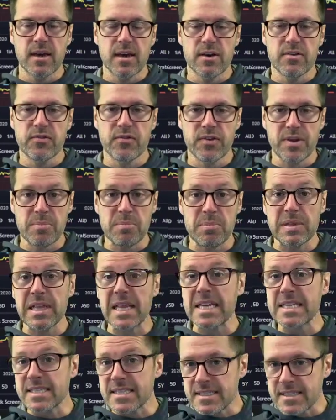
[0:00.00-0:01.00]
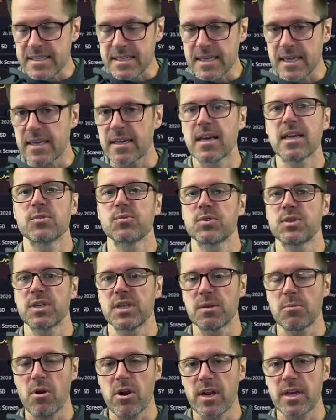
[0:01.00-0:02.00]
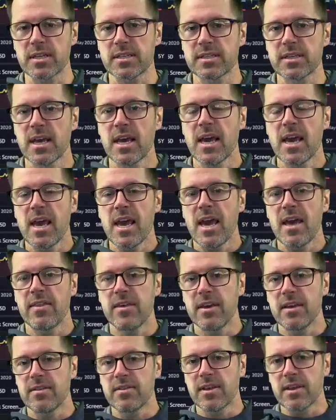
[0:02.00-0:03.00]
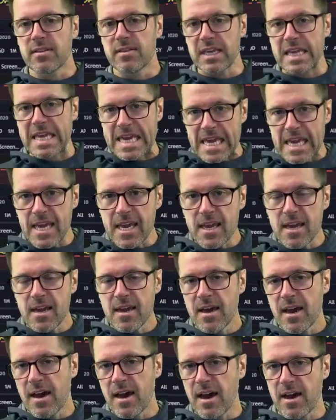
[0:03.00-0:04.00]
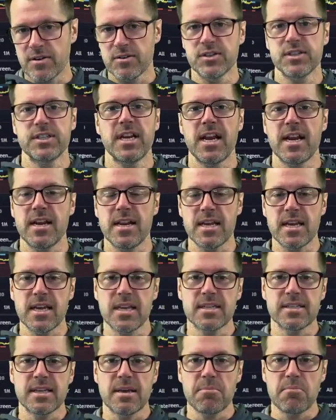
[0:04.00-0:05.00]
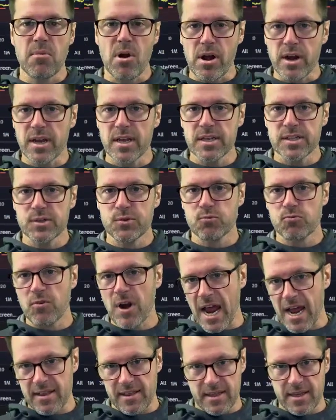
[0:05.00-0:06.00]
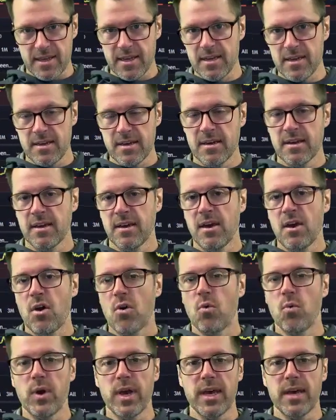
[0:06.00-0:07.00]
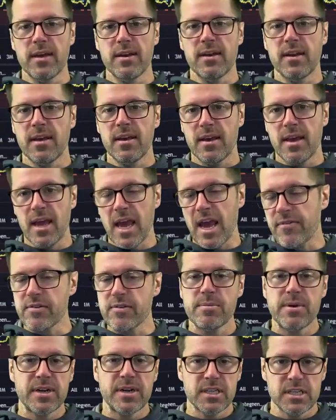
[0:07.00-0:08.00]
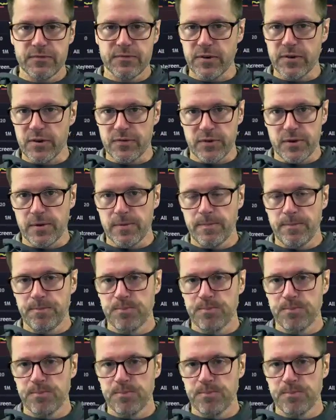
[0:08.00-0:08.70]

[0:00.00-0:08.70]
of complacency as we're seeing in the markets. The key understanding is that markets rally when everybody's fearful.